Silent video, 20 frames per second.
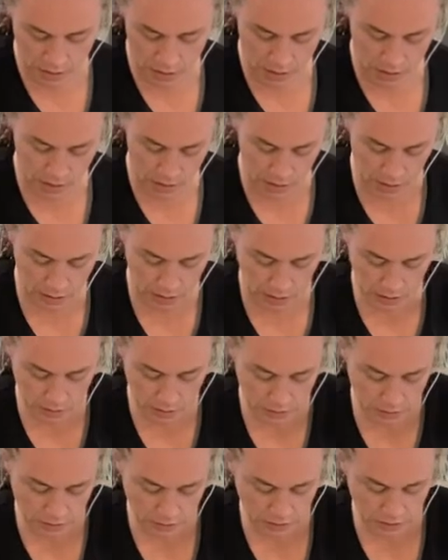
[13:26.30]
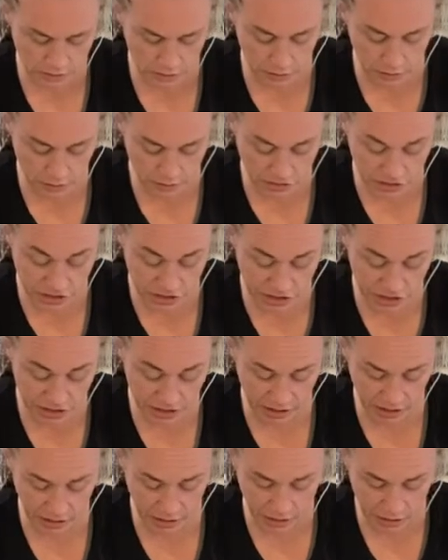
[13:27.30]
And our
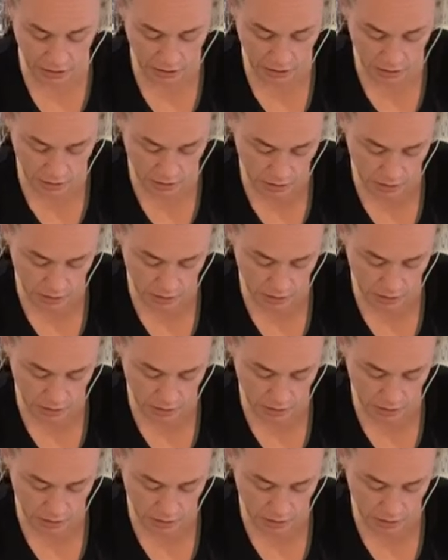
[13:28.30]
chicken,